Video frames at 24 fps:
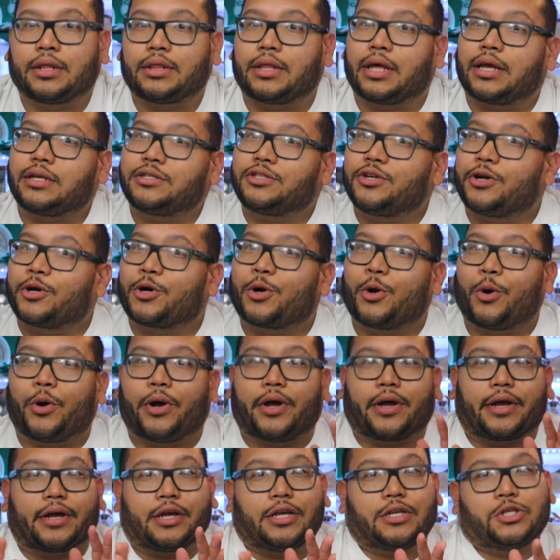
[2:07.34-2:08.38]
things are
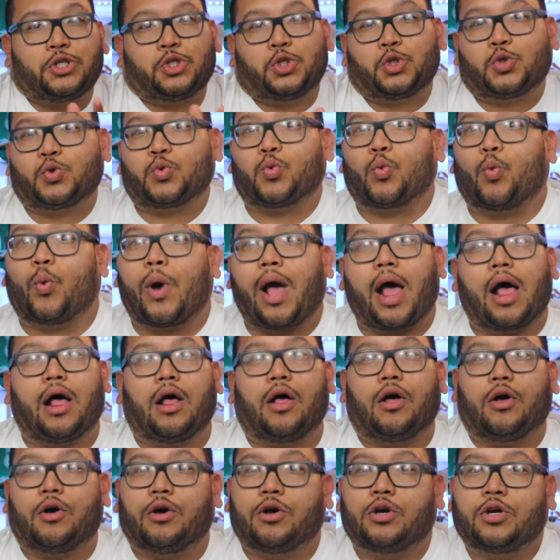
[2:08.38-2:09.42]
going
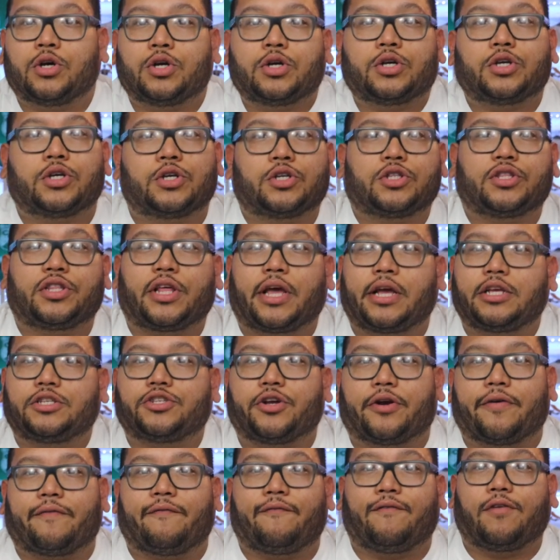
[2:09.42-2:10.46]
swell things
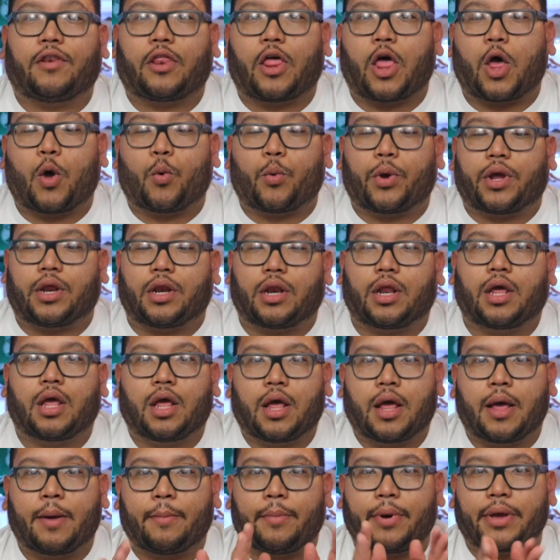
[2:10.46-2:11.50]
are flowing
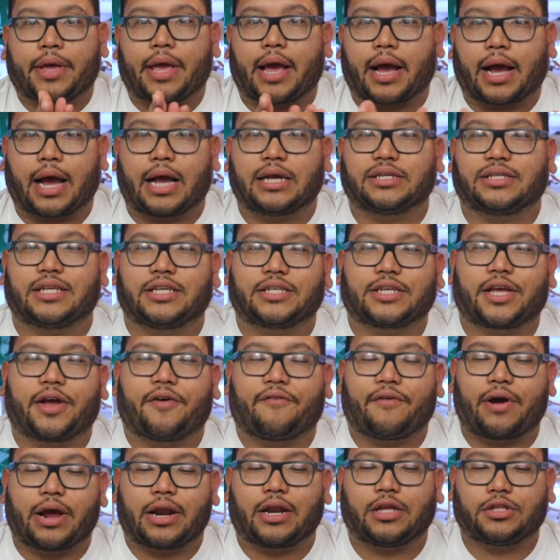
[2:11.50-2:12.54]
but yeah guys let's get
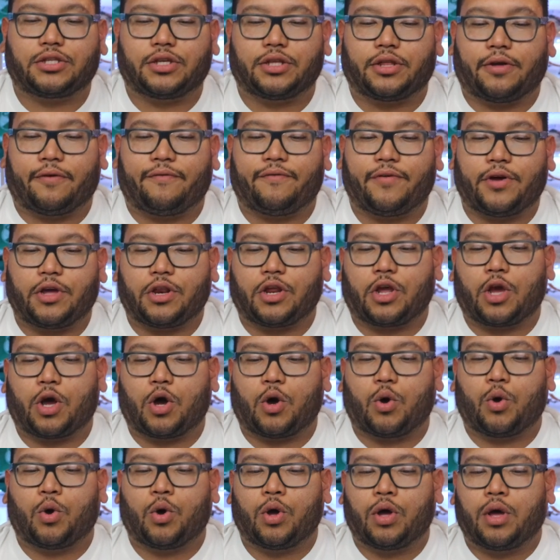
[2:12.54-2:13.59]
right into the
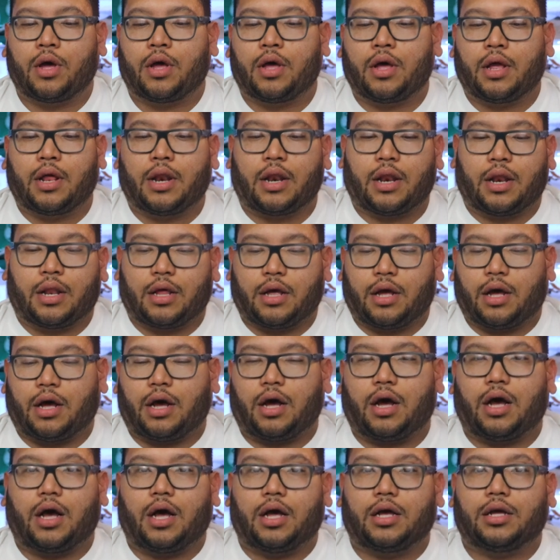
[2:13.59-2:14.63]
video
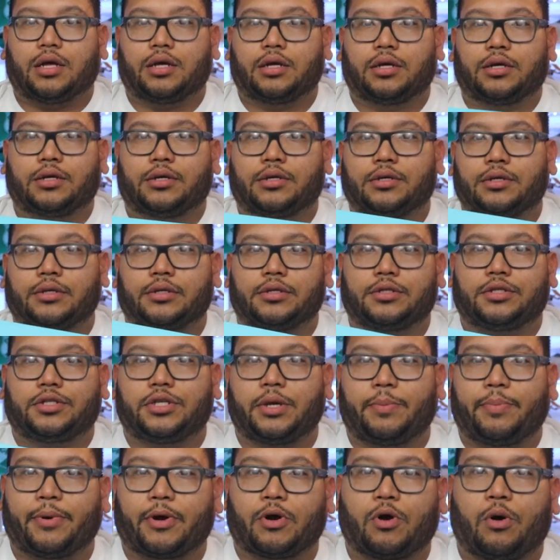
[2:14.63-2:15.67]
uh
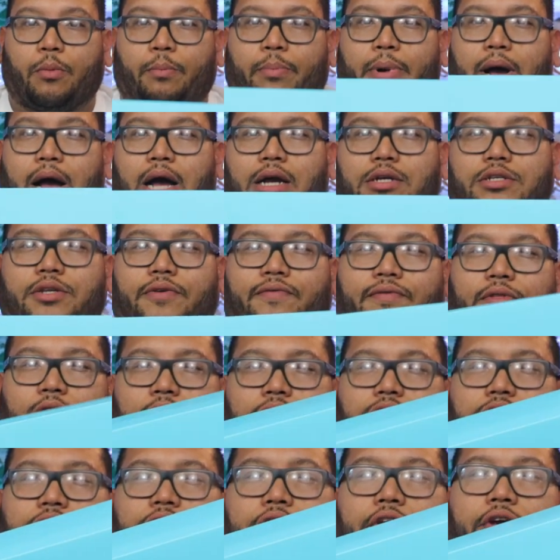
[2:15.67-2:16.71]
typical box of
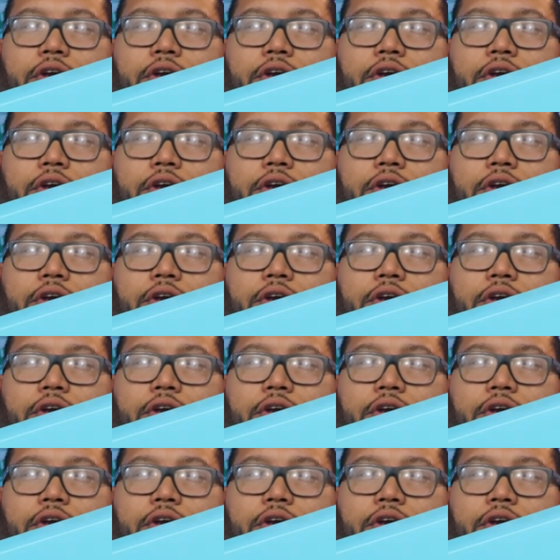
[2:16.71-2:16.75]
this